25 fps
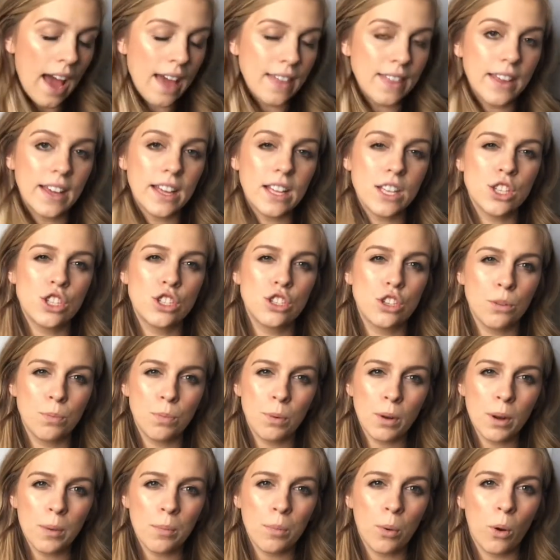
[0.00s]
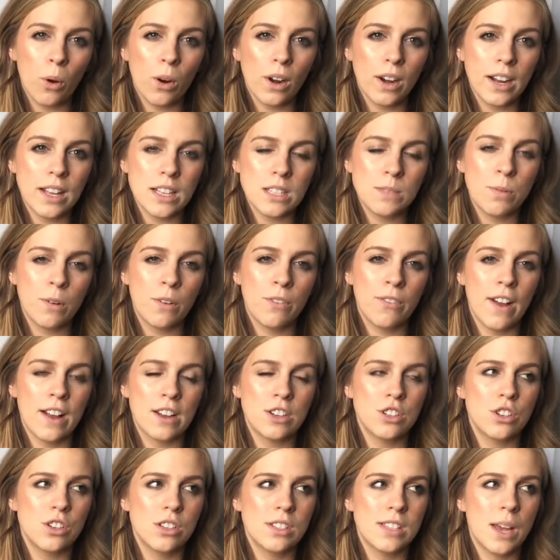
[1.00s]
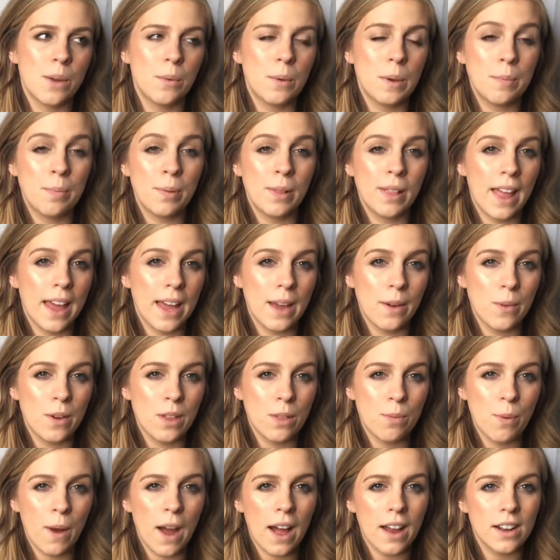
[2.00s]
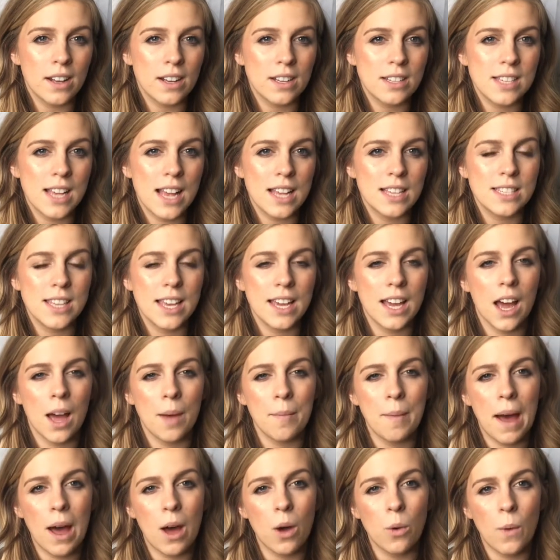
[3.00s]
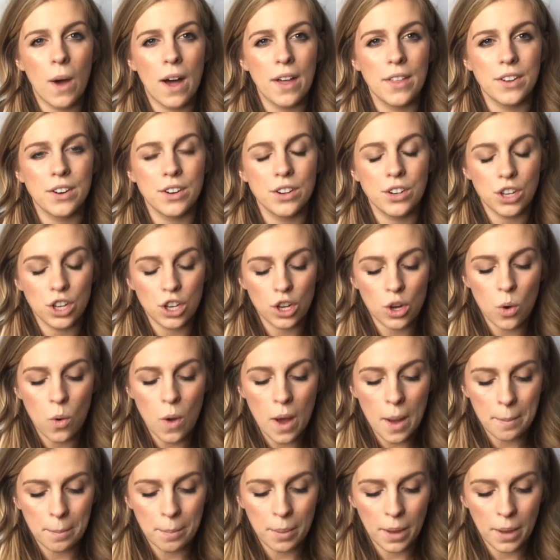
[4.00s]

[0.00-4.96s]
think it's super important as professionals that we play with products as they come out while they're new,